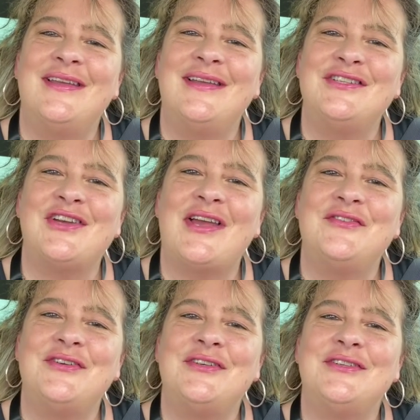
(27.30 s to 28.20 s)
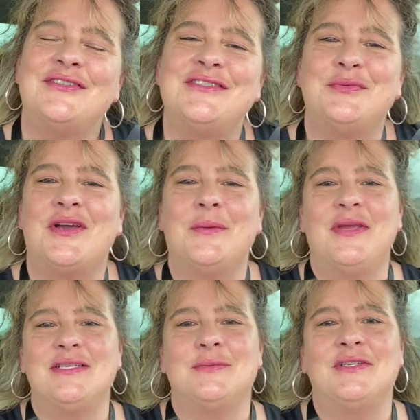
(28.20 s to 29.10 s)
morning drivers welcome
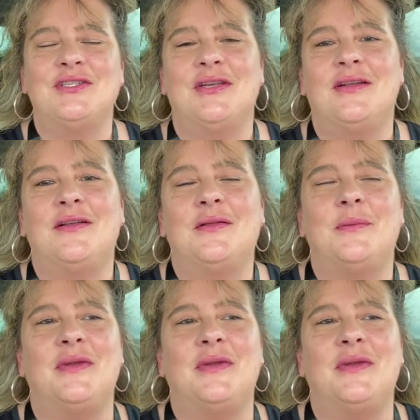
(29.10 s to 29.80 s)
back to my channel